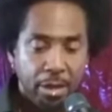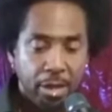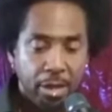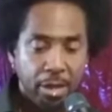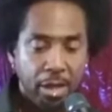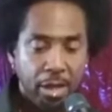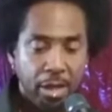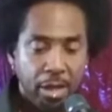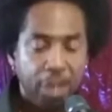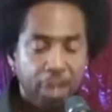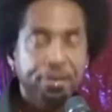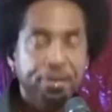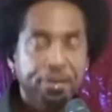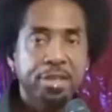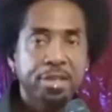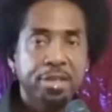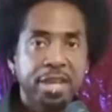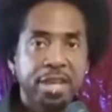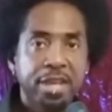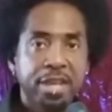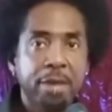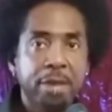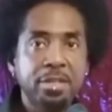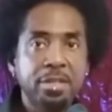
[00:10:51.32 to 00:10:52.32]
If
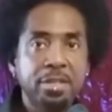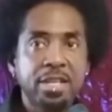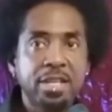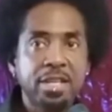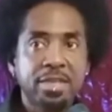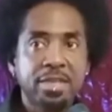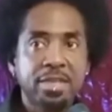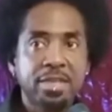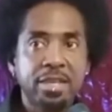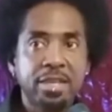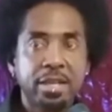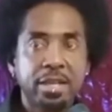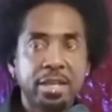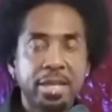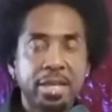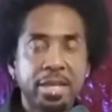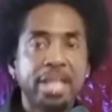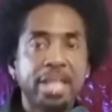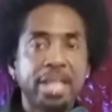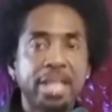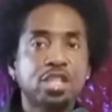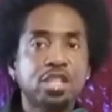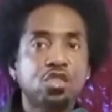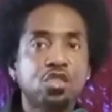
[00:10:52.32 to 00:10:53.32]
there is a thing
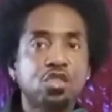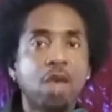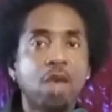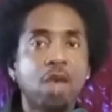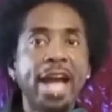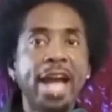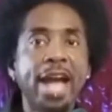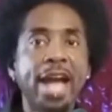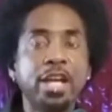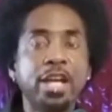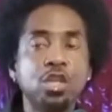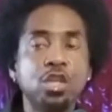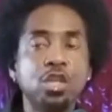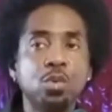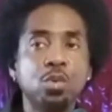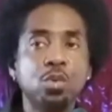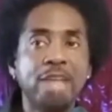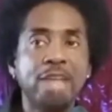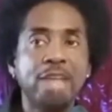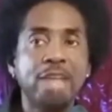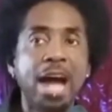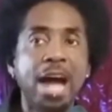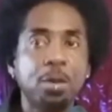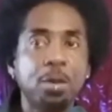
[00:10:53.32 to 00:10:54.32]
that is dragging you
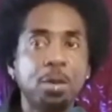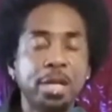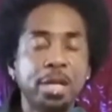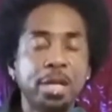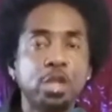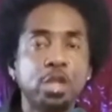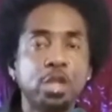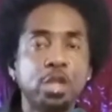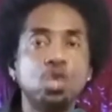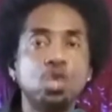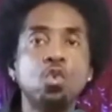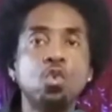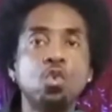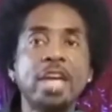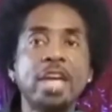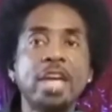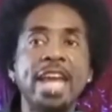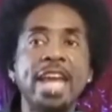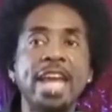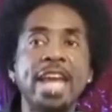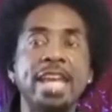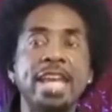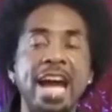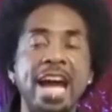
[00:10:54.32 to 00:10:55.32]
down that you
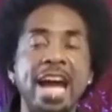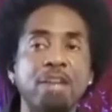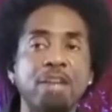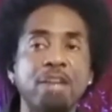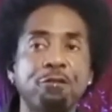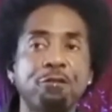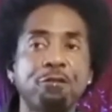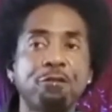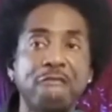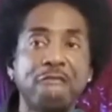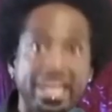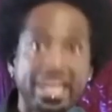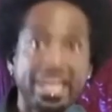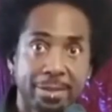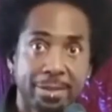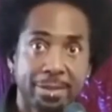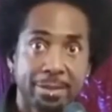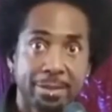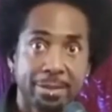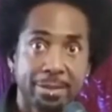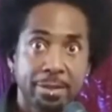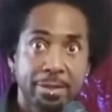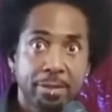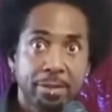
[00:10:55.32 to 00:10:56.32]
cannot
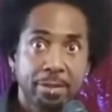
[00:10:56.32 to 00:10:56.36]
fix,